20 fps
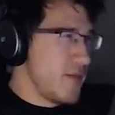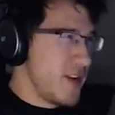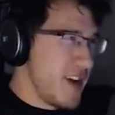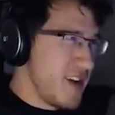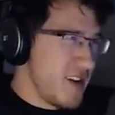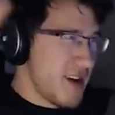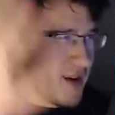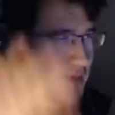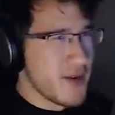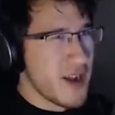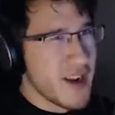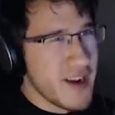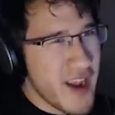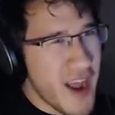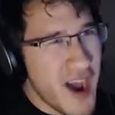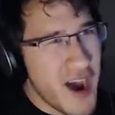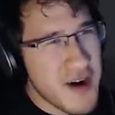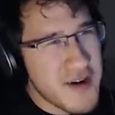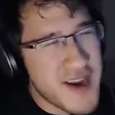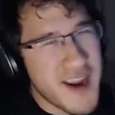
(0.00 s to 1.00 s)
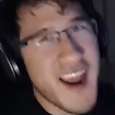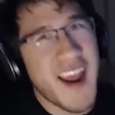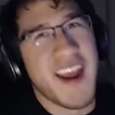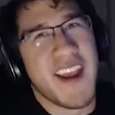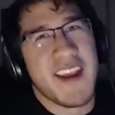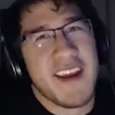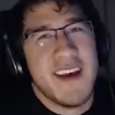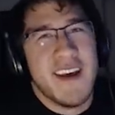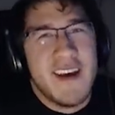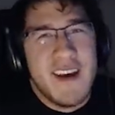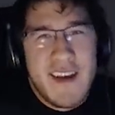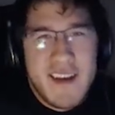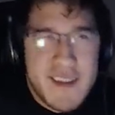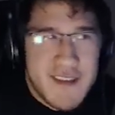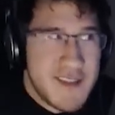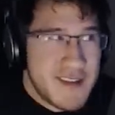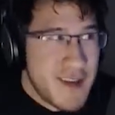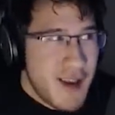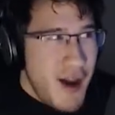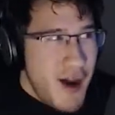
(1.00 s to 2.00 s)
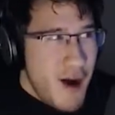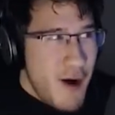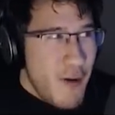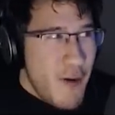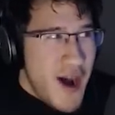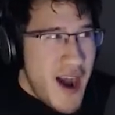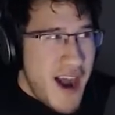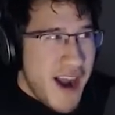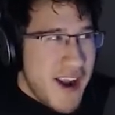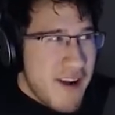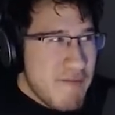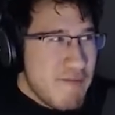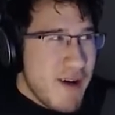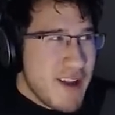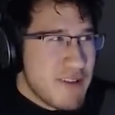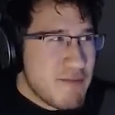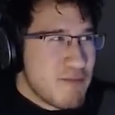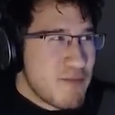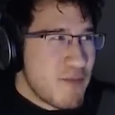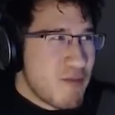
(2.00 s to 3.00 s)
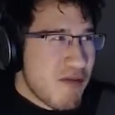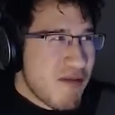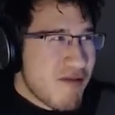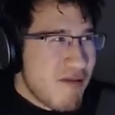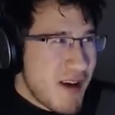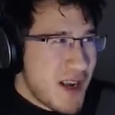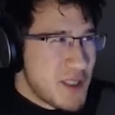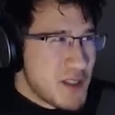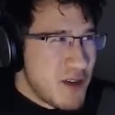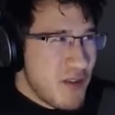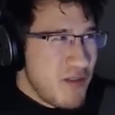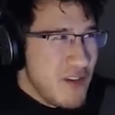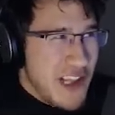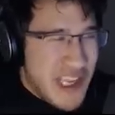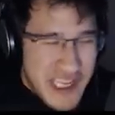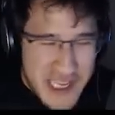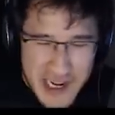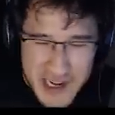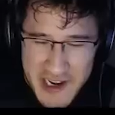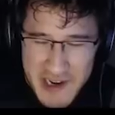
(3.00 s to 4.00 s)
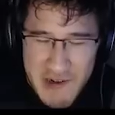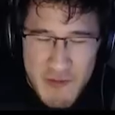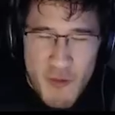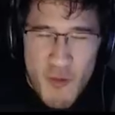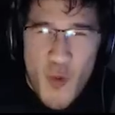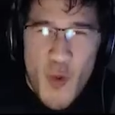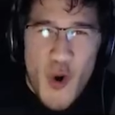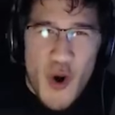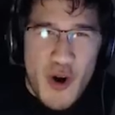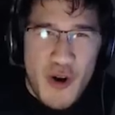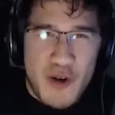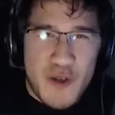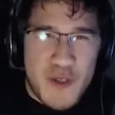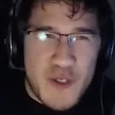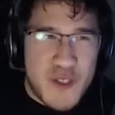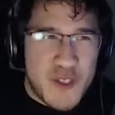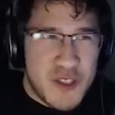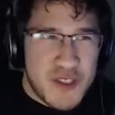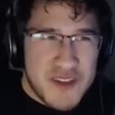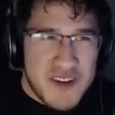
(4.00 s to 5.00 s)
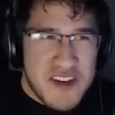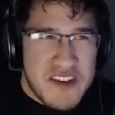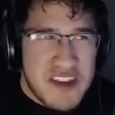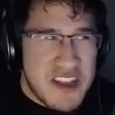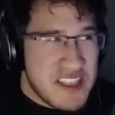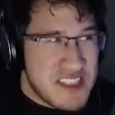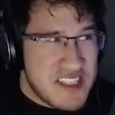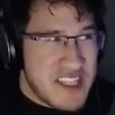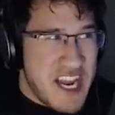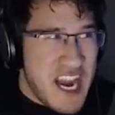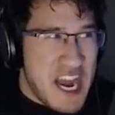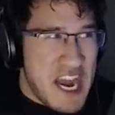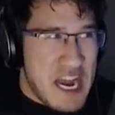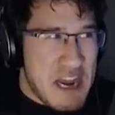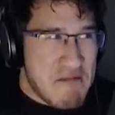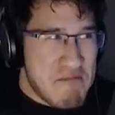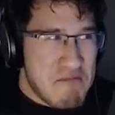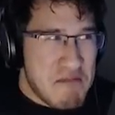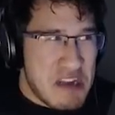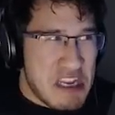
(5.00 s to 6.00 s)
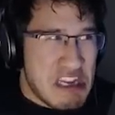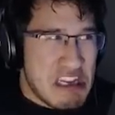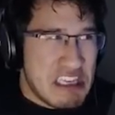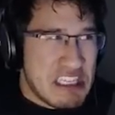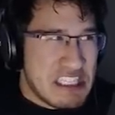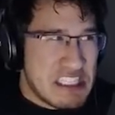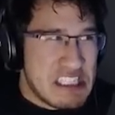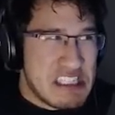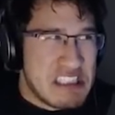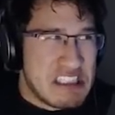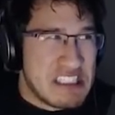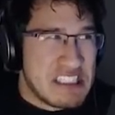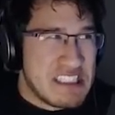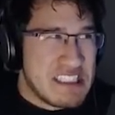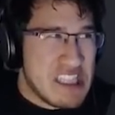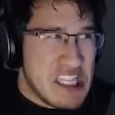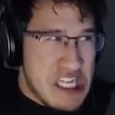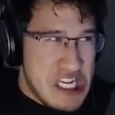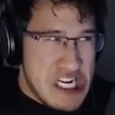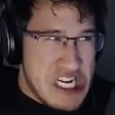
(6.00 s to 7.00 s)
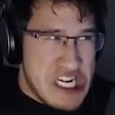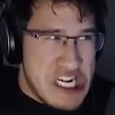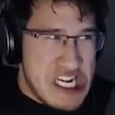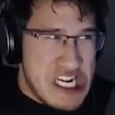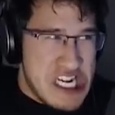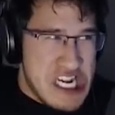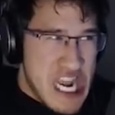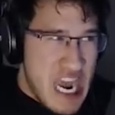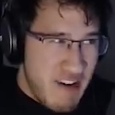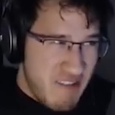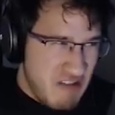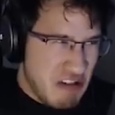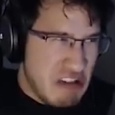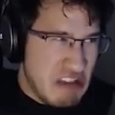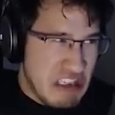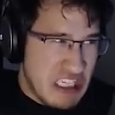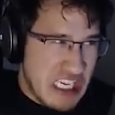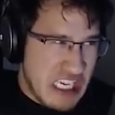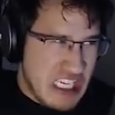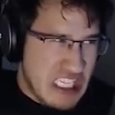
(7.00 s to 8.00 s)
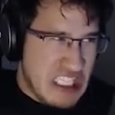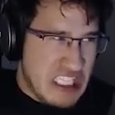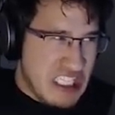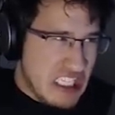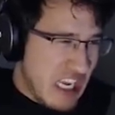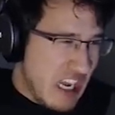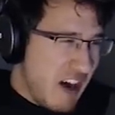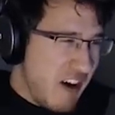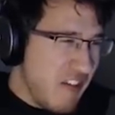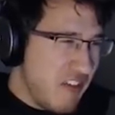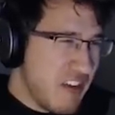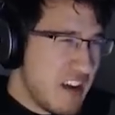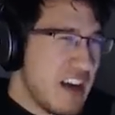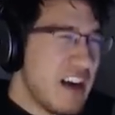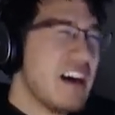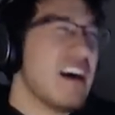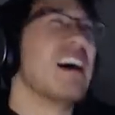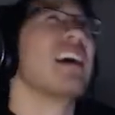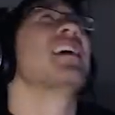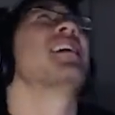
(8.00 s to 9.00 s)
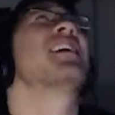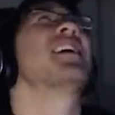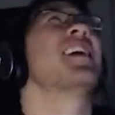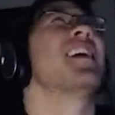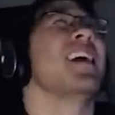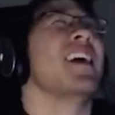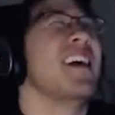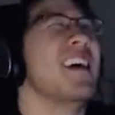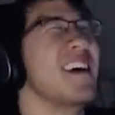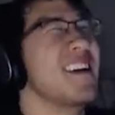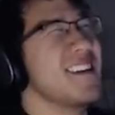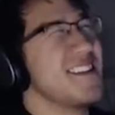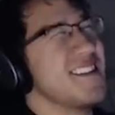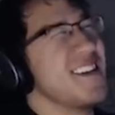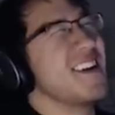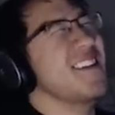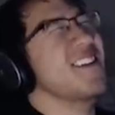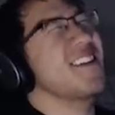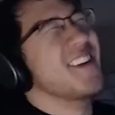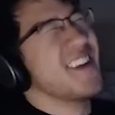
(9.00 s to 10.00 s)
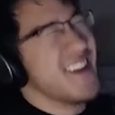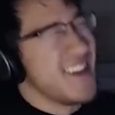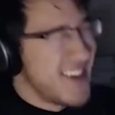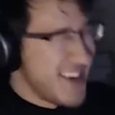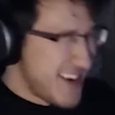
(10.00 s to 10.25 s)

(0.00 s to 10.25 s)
done, I'm done. Okay, so I've been progressively getting worse. This game is the devil itself. I can't do it.